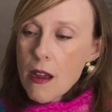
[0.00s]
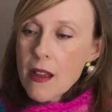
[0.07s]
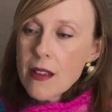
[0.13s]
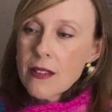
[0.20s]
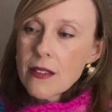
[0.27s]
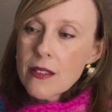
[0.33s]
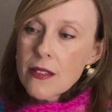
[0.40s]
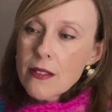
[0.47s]

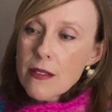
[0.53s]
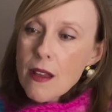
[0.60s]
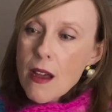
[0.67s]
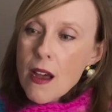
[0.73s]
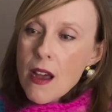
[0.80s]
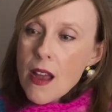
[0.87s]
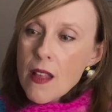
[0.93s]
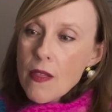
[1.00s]
Is this
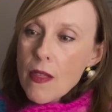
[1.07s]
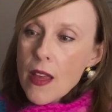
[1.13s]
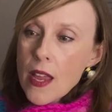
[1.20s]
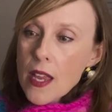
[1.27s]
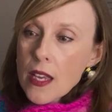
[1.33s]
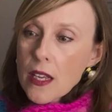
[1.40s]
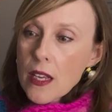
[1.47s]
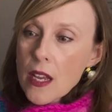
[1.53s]
not
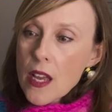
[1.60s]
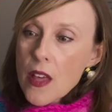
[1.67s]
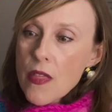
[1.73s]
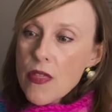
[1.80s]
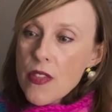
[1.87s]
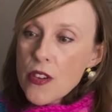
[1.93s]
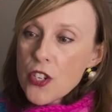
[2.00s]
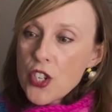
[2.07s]
like
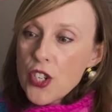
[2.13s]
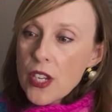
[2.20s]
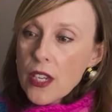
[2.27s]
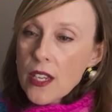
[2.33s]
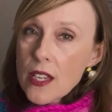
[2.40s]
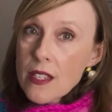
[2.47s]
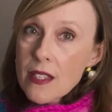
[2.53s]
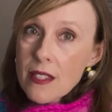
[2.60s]
the
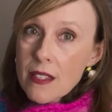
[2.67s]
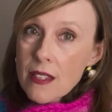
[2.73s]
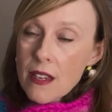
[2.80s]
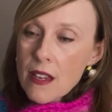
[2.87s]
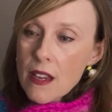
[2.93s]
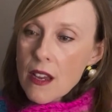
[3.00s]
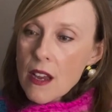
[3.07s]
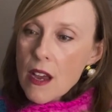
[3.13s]
chicest?
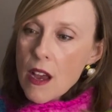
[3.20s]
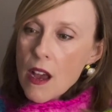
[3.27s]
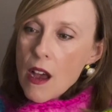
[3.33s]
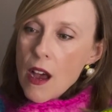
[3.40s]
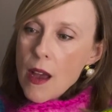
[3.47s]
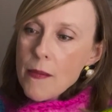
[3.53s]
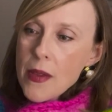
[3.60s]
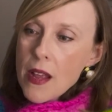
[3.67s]

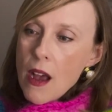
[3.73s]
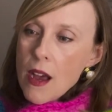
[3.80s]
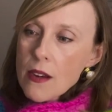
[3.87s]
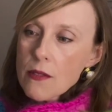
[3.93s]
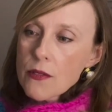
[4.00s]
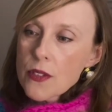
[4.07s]
I mean, I don't